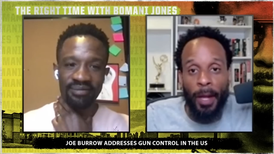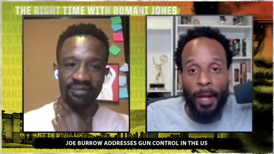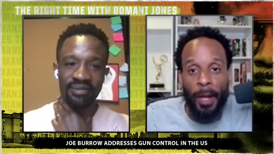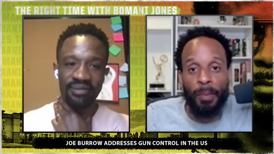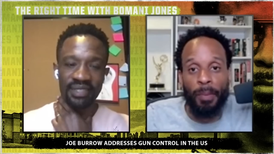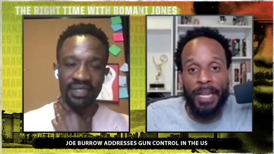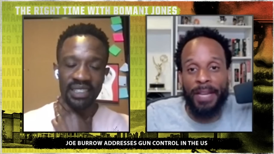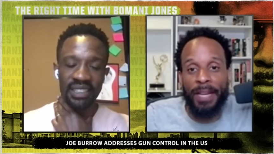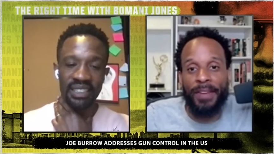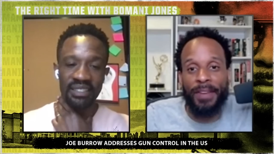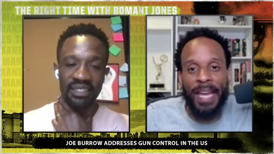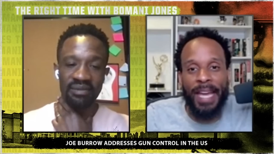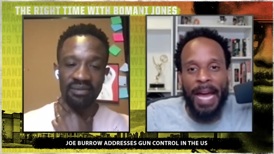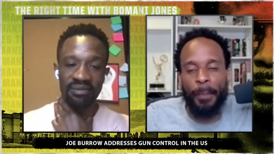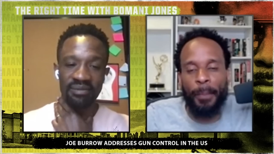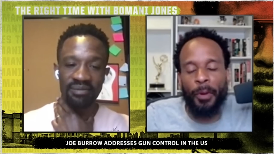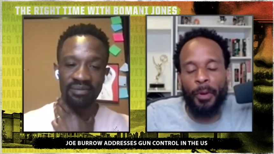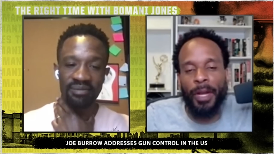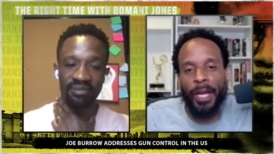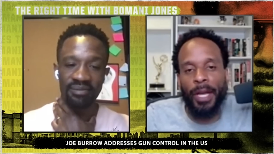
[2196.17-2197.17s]
Speaker 1: but even yeah.
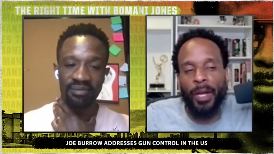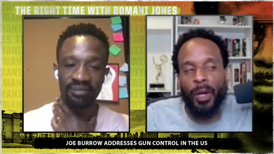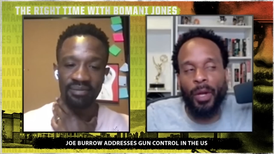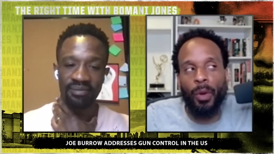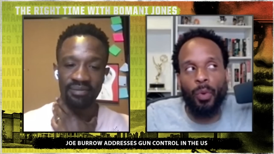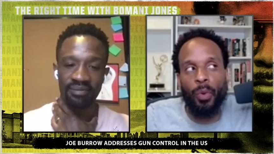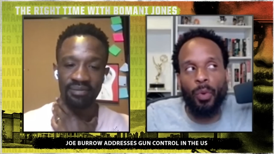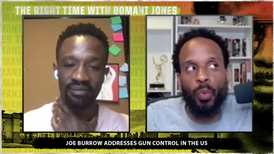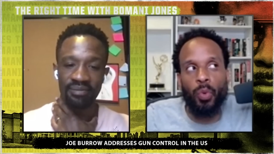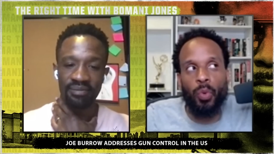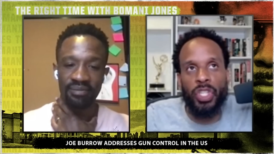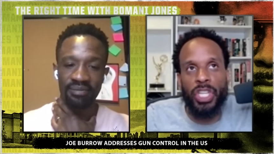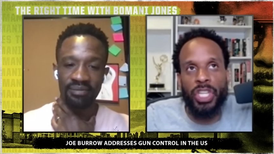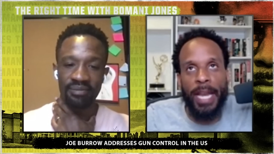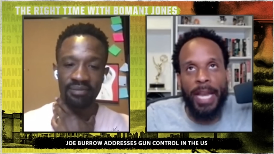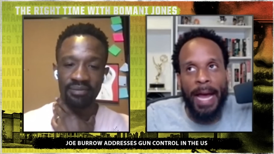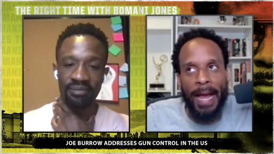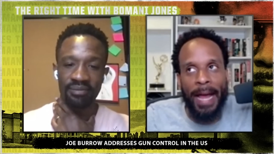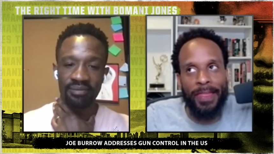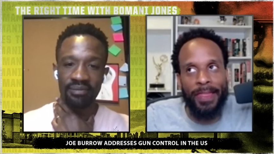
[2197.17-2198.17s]
Kaepernick was
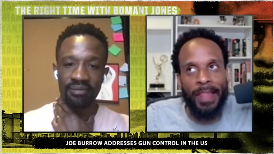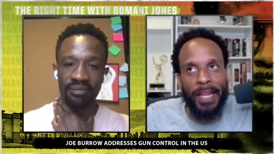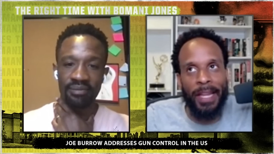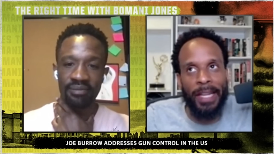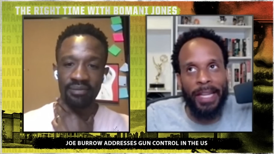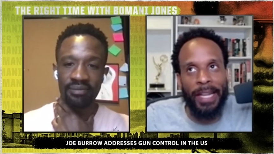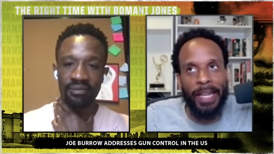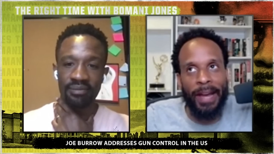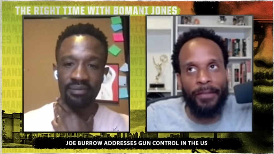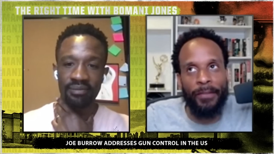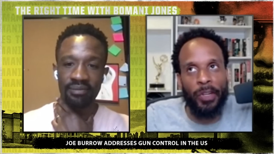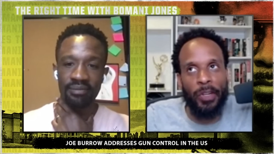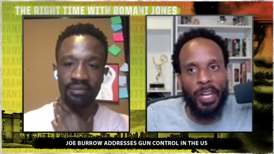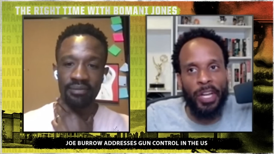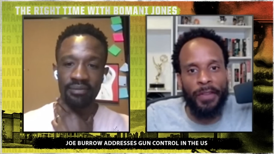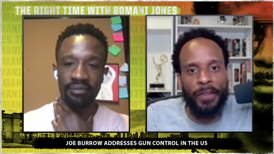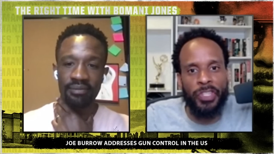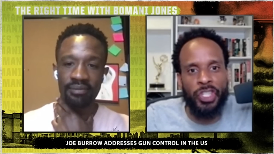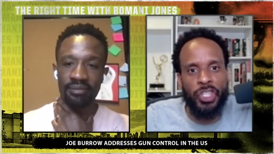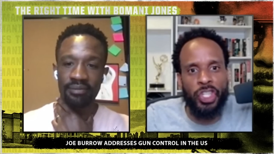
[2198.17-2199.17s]
not the level of
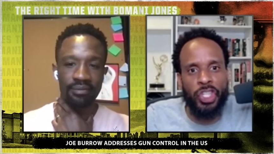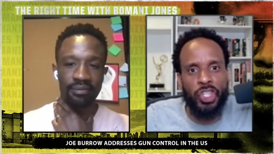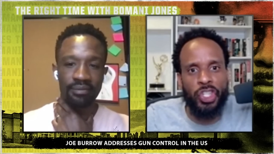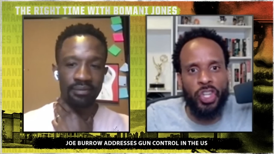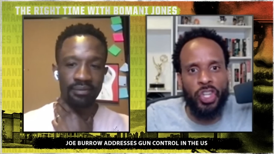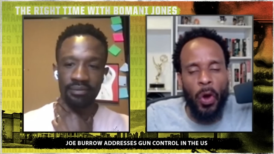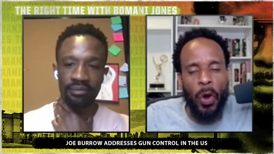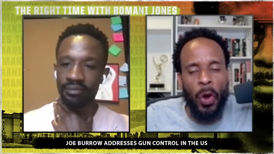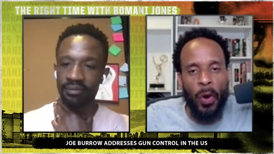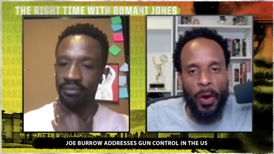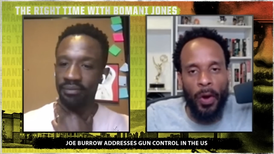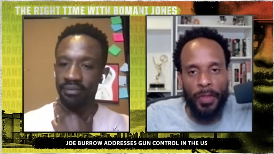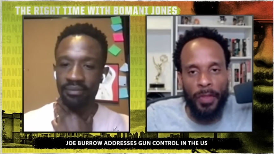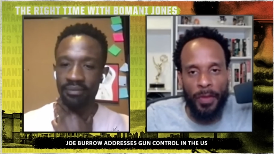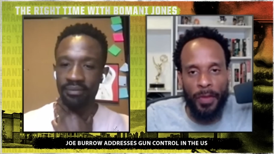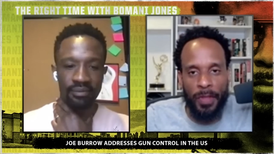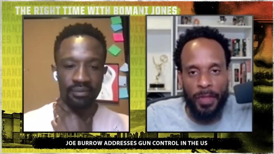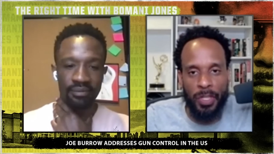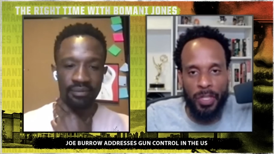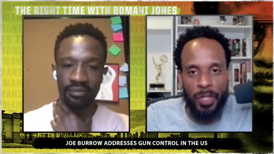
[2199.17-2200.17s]
star that
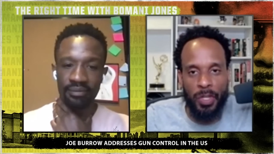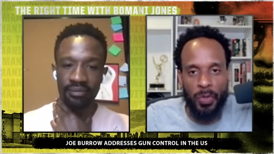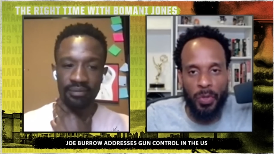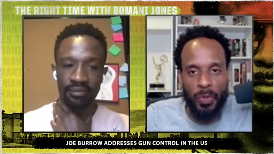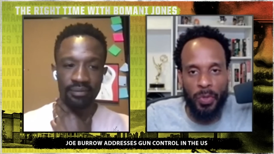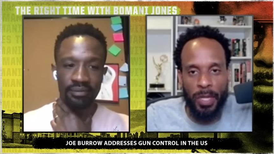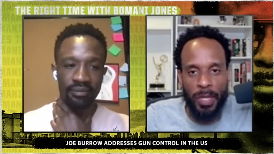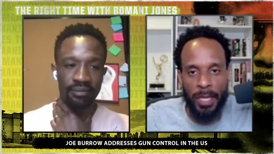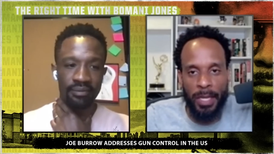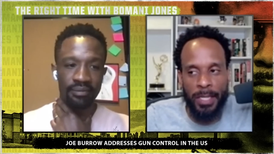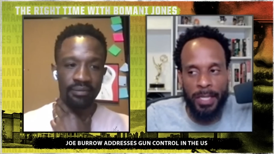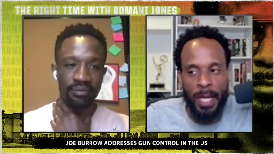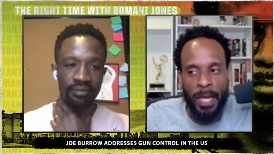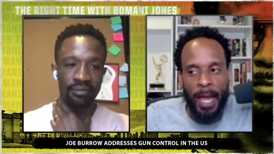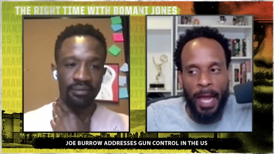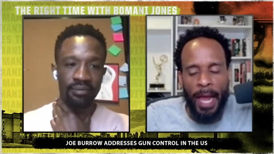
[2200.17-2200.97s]
this dude is.